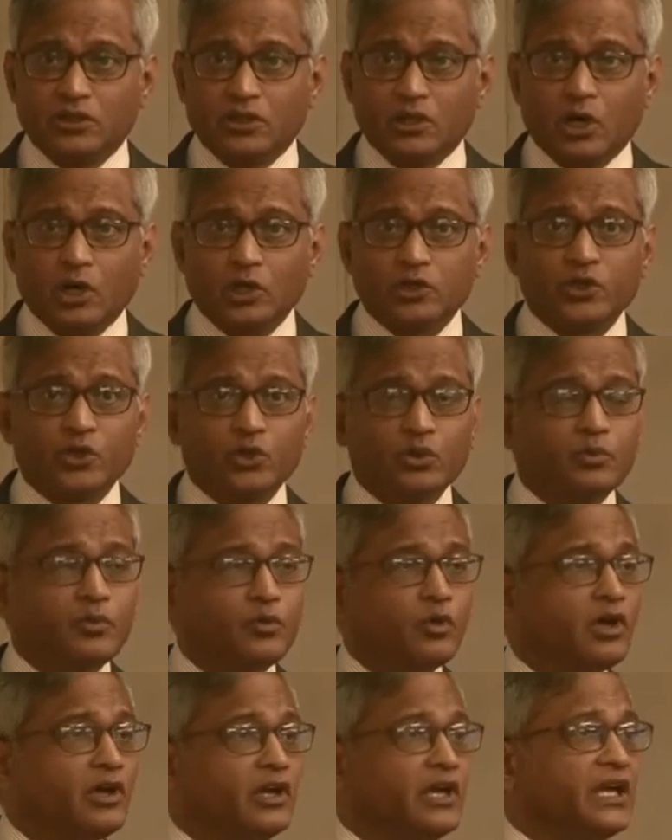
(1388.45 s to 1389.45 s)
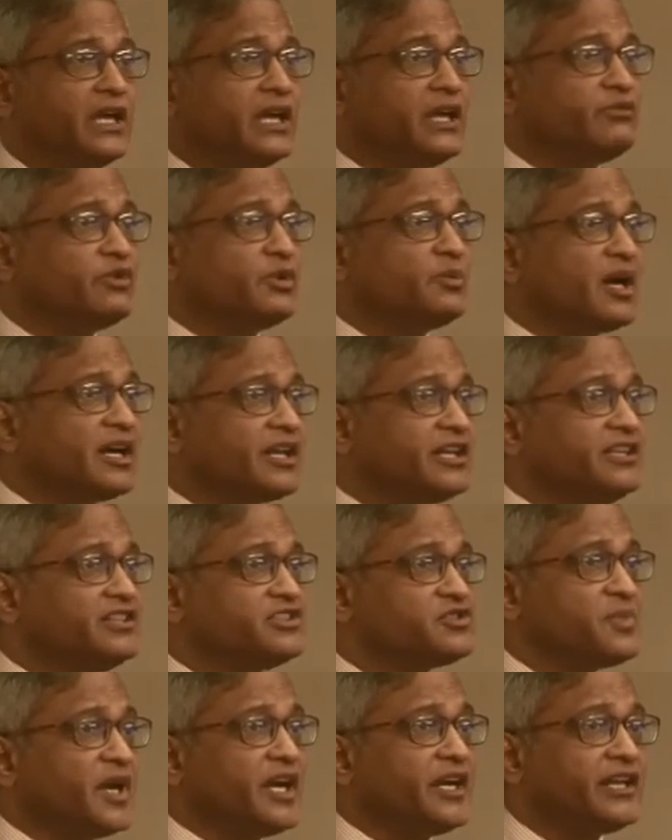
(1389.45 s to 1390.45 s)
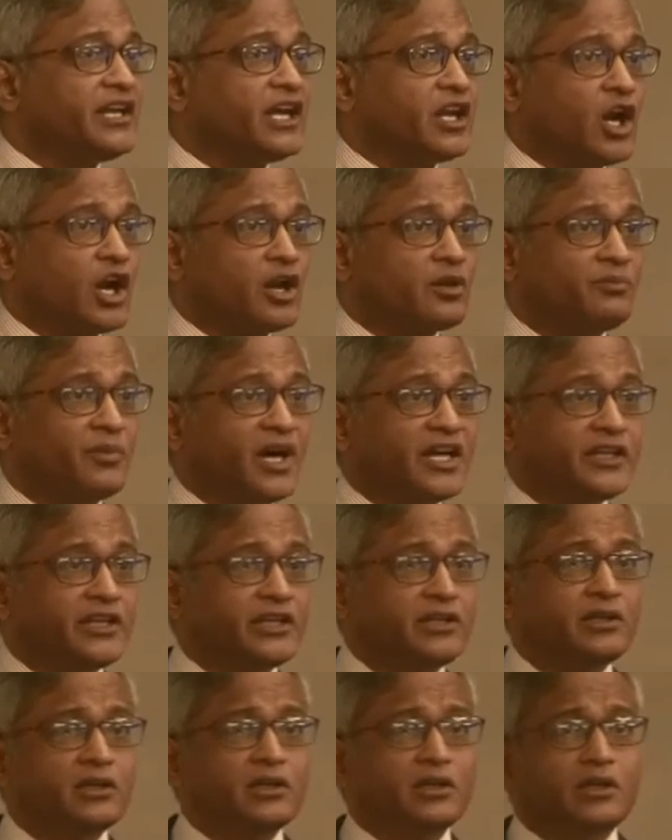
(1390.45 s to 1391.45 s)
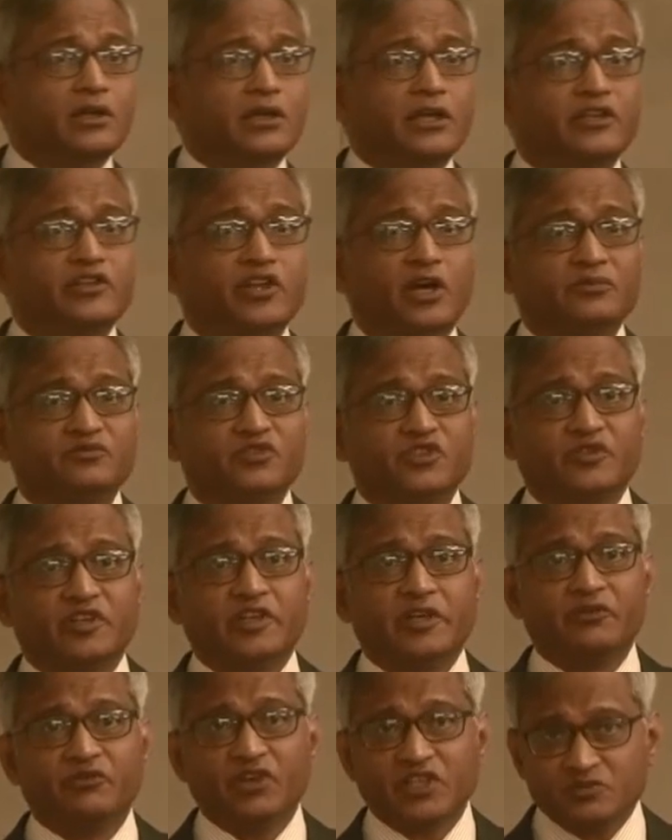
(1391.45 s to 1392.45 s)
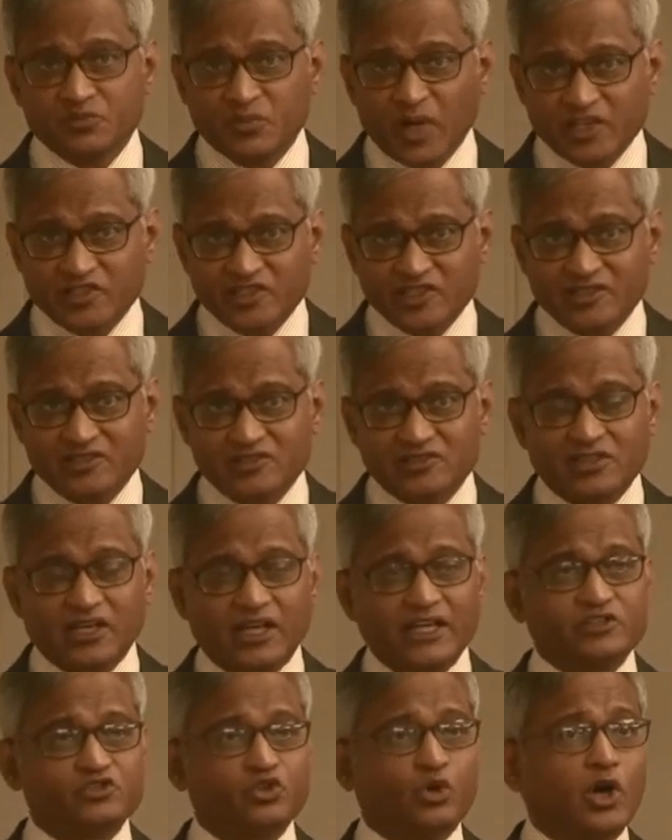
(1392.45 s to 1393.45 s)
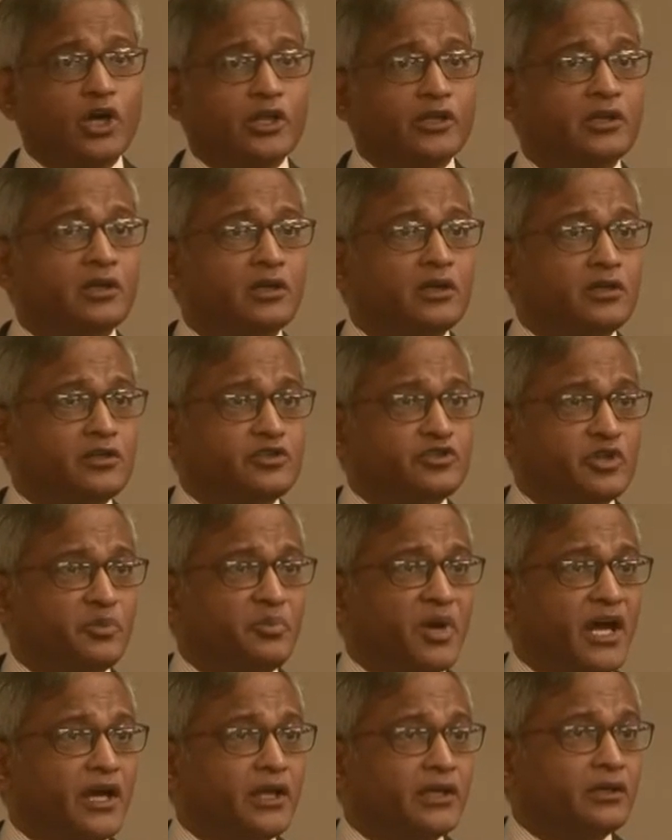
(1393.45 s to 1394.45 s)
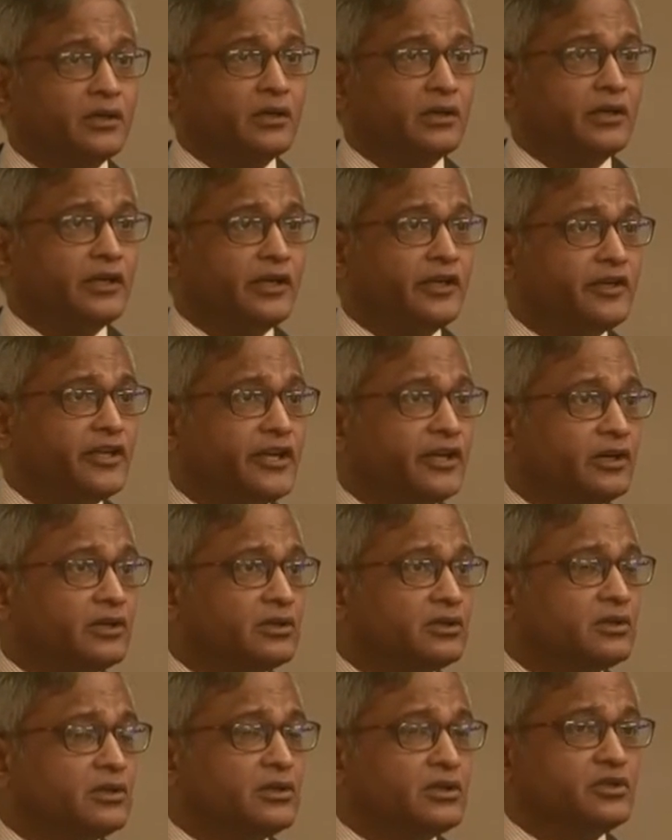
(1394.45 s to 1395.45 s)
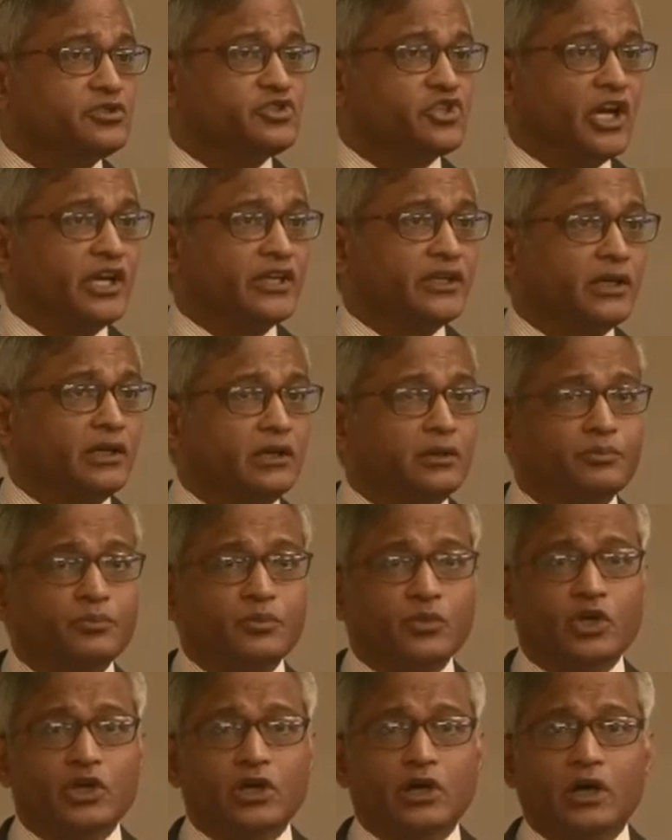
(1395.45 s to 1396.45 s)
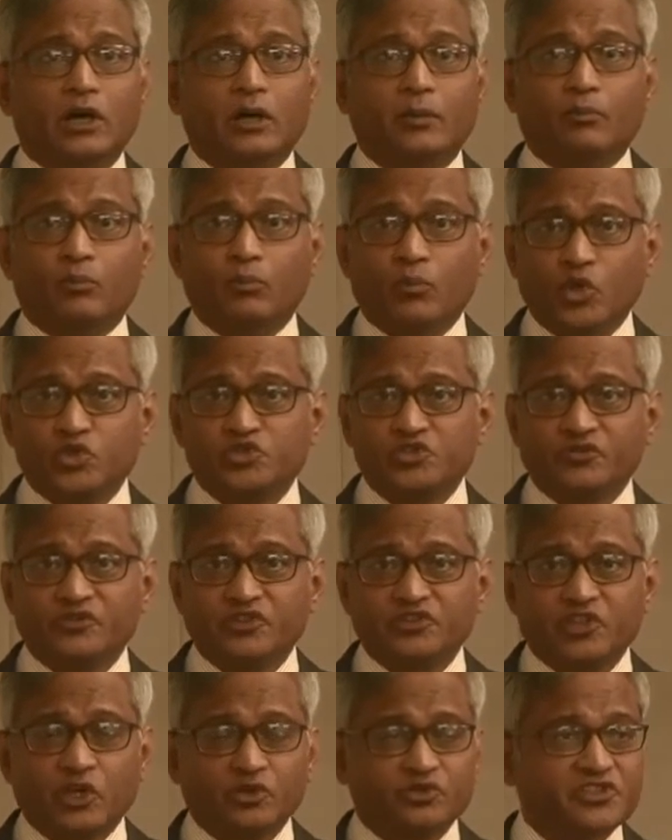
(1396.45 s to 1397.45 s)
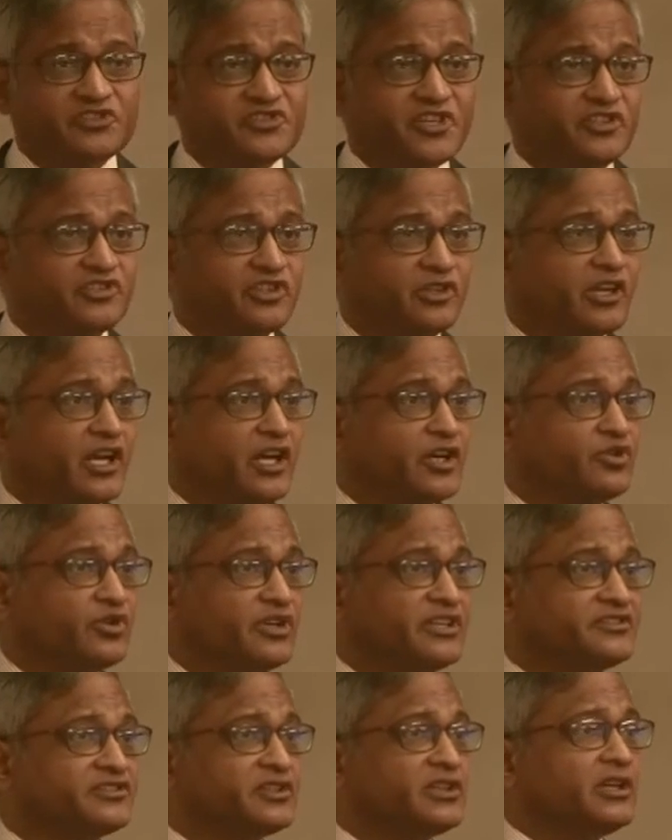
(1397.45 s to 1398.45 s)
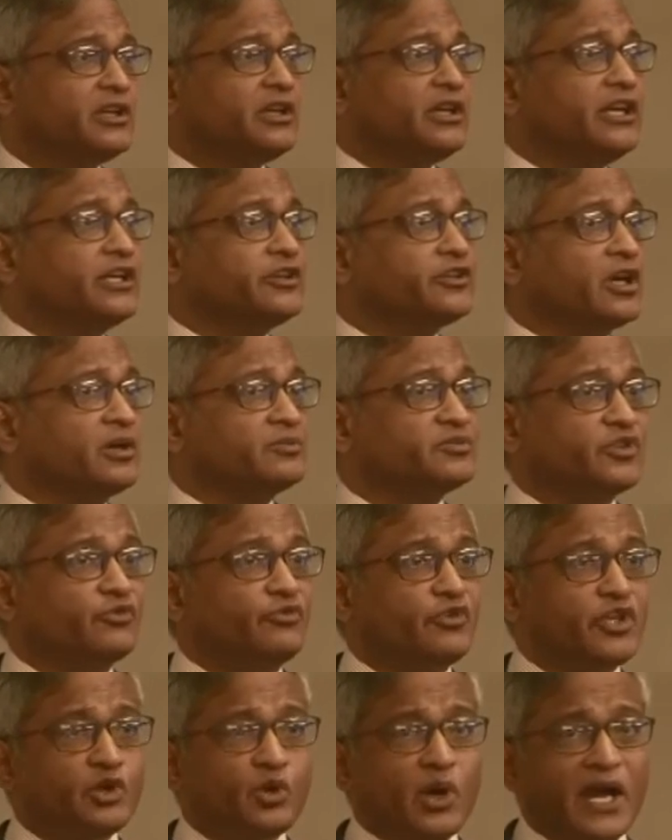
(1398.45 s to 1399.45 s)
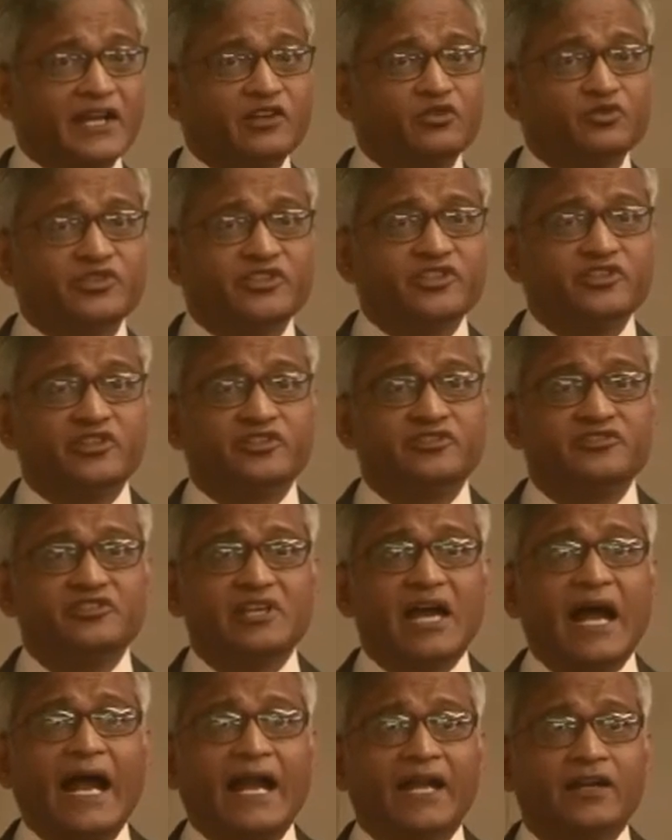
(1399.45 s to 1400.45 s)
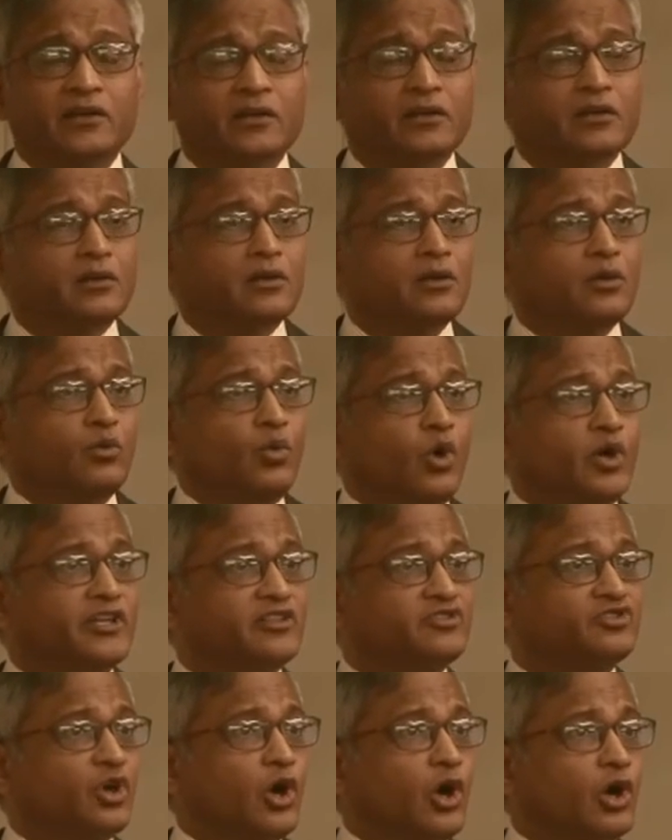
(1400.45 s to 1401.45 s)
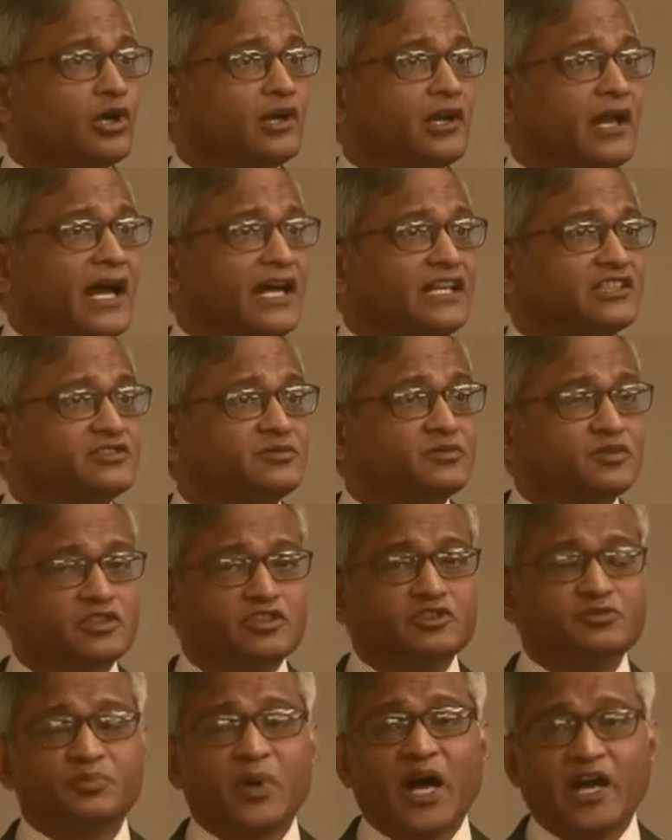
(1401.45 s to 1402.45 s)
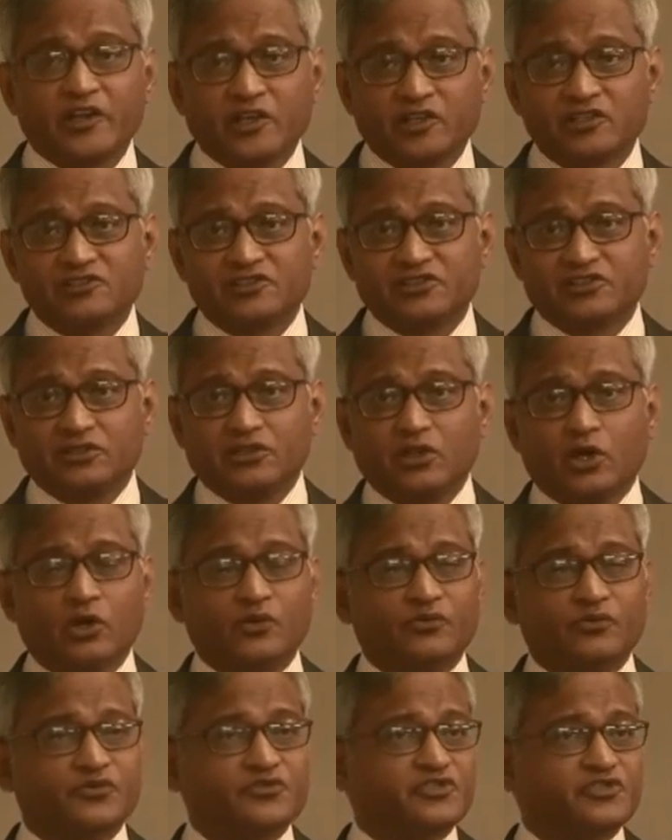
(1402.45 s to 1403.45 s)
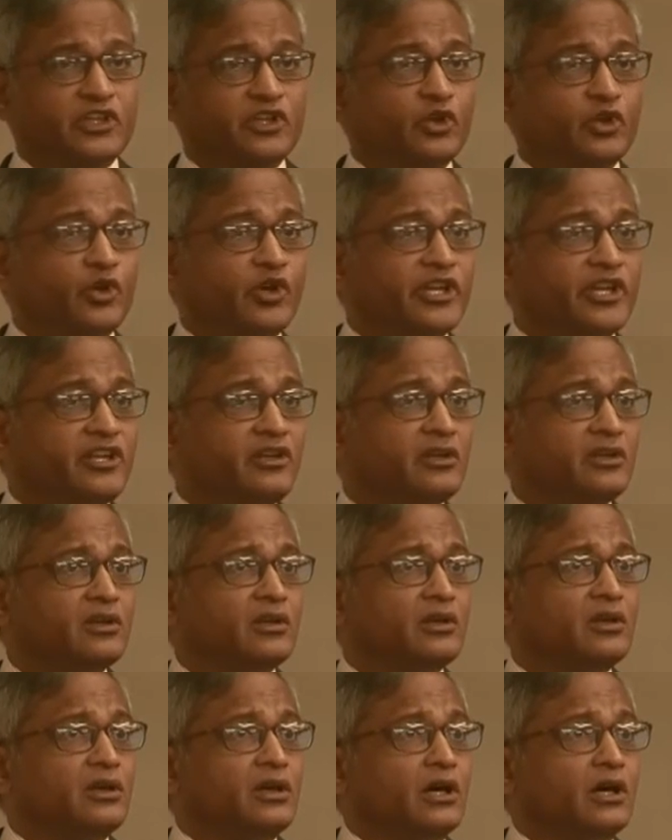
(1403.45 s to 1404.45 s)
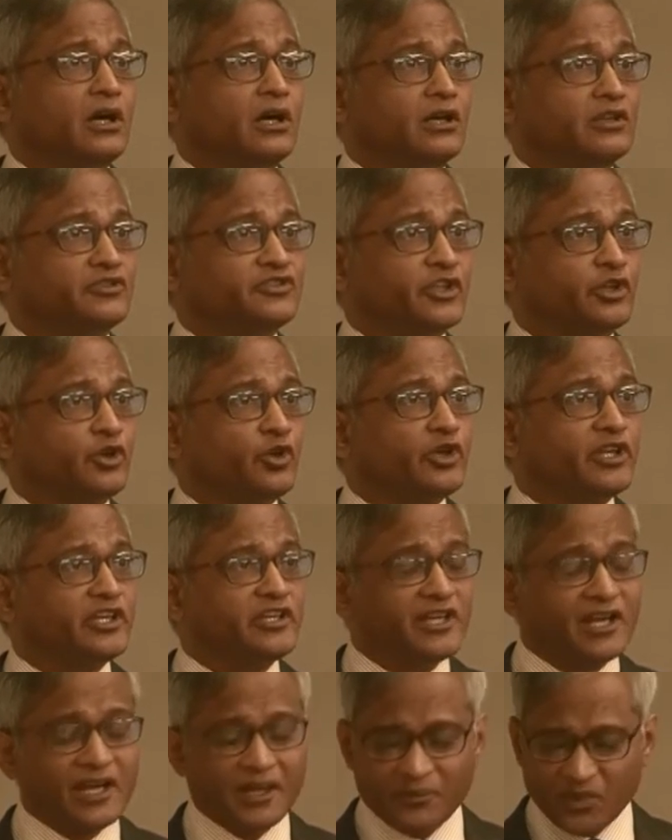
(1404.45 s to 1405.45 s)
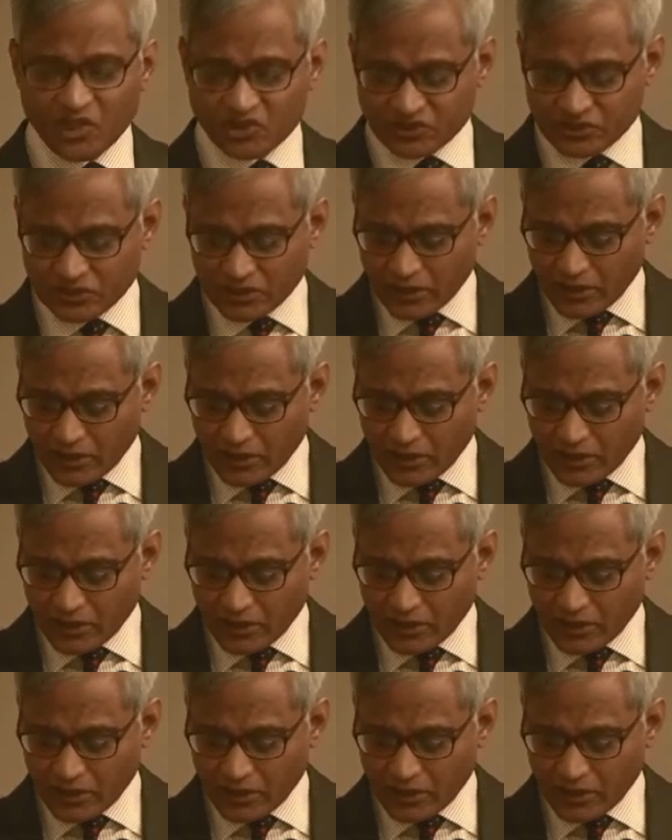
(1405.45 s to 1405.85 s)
Although everybody is spending a lot of money in terms of the defense budgets and so on, Japan, India, China, uh, most of the Southeast Asian countries in terms of new acquisitions and what is called as spirals of security, uh, security dilemmas.